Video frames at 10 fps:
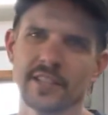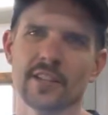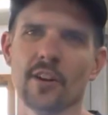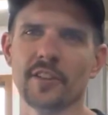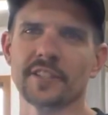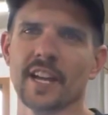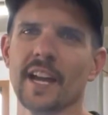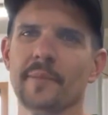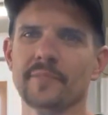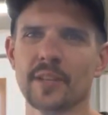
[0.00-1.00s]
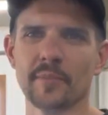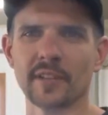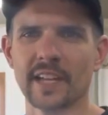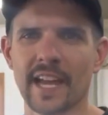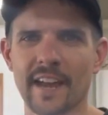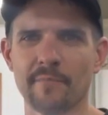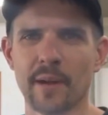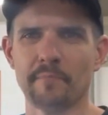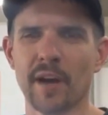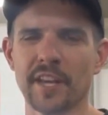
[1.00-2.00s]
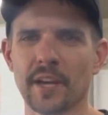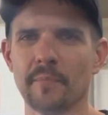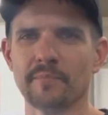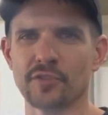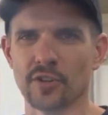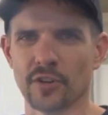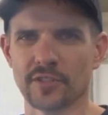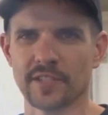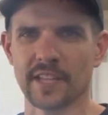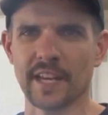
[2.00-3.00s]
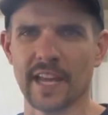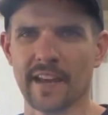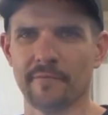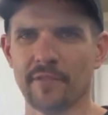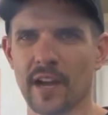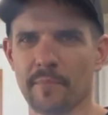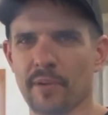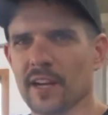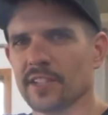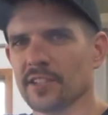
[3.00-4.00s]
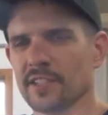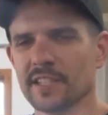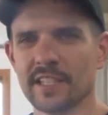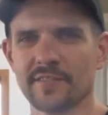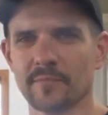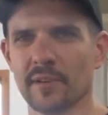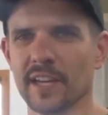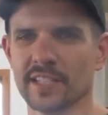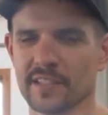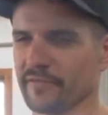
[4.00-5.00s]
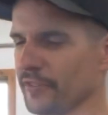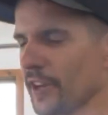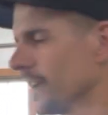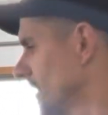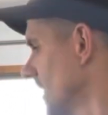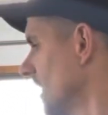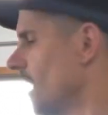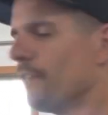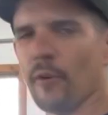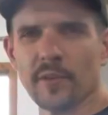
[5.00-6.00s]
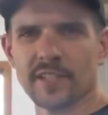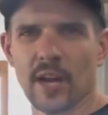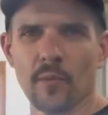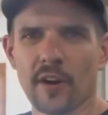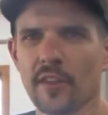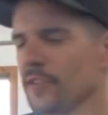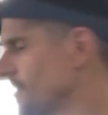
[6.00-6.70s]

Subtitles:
all the time. Typically I have my button-up shirts and I have pockets on the sleeves and pockets in the front. I've always got one of those